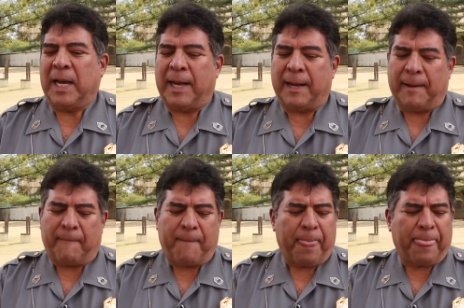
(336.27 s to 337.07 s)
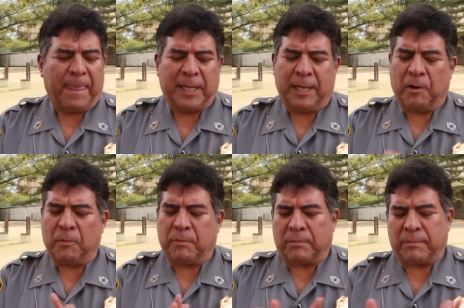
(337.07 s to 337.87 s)
Uh, you
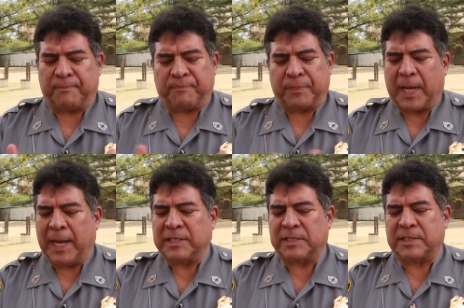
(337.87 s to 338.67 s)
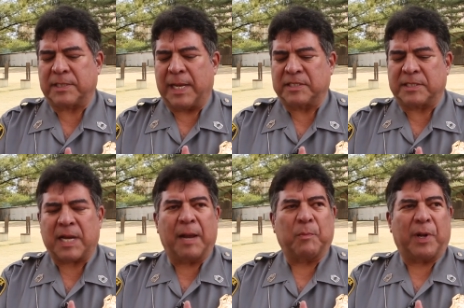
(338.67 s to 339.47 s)
know, as as
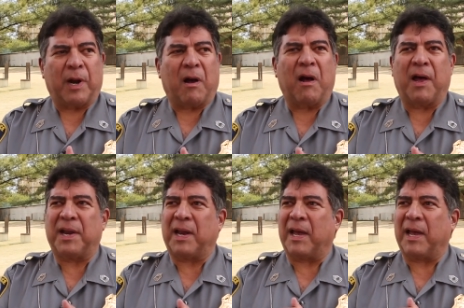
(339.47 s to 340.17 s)
time went on,